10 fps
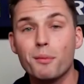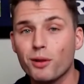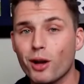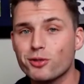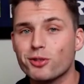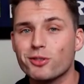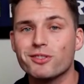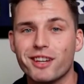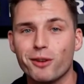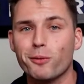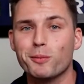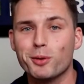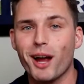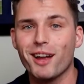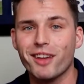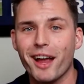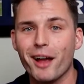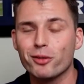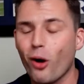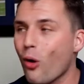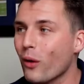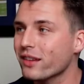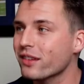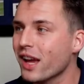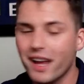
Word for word: Pleasure to hear from you guys as always.